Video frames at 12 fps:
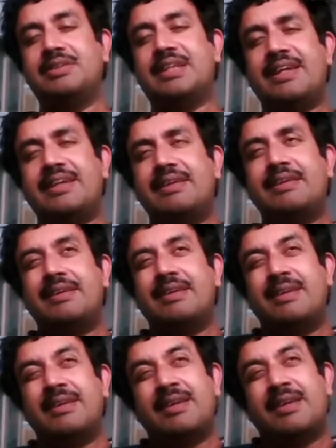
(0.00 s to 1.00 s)

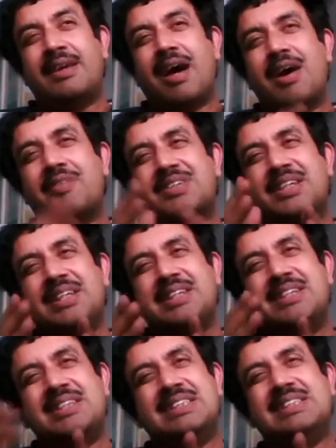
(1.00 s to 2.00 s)
then after that
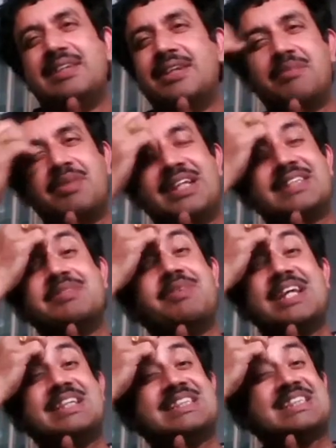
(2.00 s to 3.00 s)
increase in the number doesn't
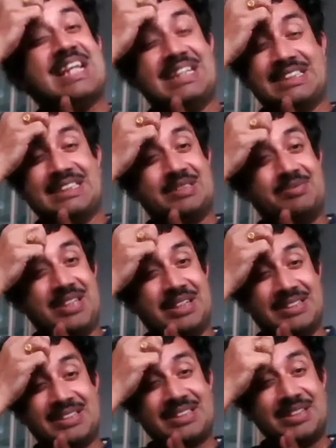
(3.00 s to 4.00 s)
make any sense,
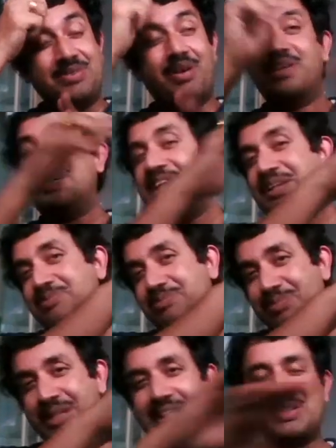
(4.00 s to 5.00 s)
because you already
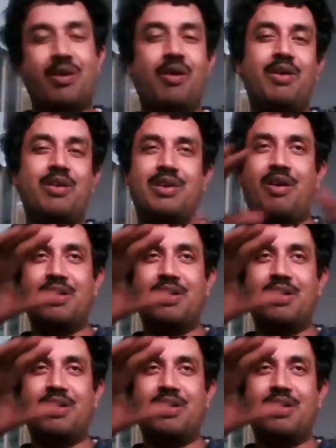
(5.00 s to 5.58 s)
built all,